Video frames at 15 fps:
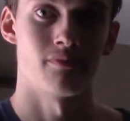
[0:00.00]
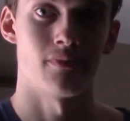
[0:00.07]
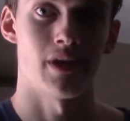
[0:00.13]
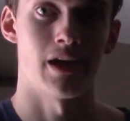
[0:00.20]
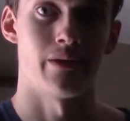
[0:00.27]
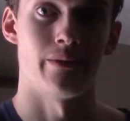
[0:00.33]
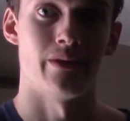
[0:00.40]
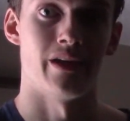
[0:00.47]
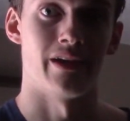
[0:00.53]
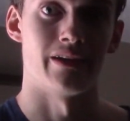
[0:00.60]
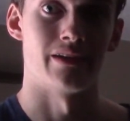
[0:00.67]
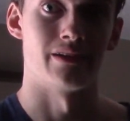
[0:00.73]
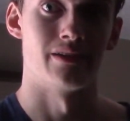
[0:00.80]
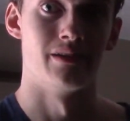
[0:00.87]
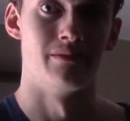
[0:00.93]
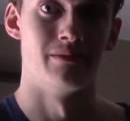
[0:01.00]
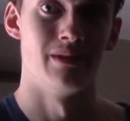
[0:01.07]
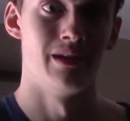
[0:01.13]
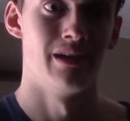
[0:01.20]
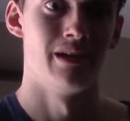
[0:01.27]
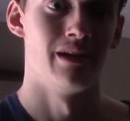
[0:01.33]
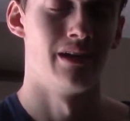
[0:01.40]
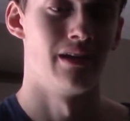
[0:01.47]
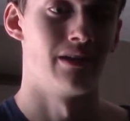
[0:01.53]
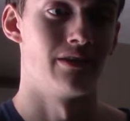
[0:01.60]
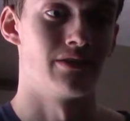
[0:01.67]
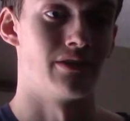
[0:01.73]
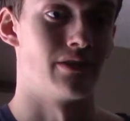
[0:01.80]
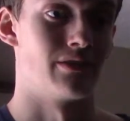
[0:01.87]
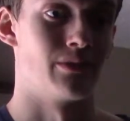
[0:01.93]
I don't like it. It's
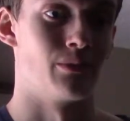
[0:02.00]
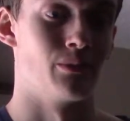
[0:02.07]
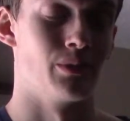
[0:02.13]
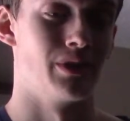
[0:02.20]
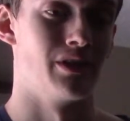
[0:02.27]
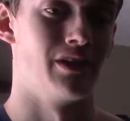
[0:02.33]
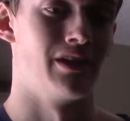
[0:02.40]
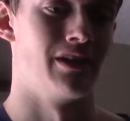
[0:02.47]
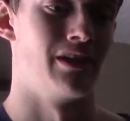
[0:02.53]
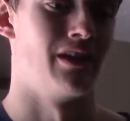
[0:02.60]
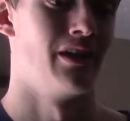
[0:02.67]
just a really